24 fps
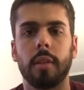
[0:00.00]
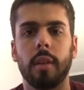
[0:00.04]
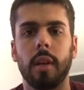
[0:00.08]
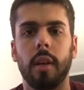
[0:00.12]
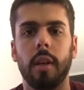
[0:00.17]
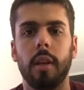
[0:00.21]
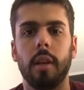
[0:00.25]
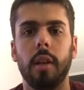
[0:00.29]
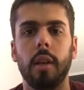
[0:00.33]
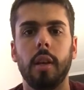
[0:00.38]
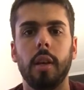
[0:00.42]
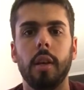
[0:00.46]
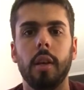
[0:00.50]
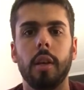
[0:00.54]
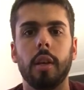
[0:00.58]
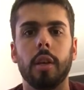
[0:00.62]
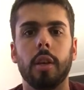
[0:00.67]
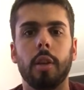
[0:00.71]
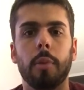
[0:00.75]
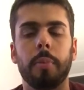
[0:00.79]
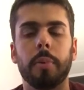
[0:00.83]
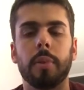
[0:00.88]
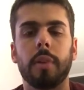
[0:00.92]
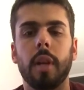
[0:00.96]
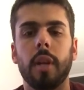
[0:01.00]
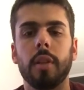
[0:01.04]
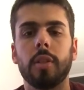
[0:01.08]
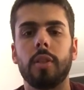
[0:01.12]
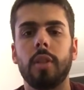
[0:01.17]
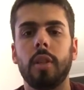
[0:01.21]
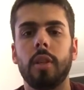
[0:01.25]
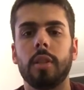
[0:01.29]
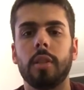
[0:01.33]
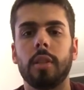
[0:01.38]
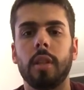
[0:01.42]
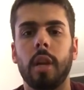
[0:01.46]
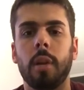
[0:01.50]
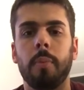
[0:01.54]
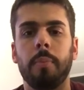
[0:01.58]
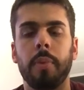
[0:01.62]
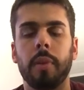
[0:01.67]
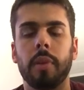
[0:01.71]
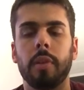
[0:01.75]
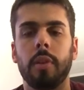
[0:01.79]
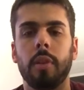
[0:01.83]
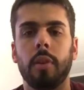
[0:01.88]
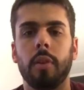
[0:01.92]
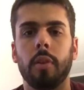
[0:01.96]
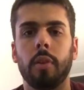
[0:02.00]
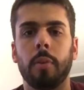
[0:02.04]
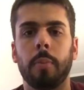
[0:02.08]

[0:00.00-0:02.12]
then potentially it's not a big deal.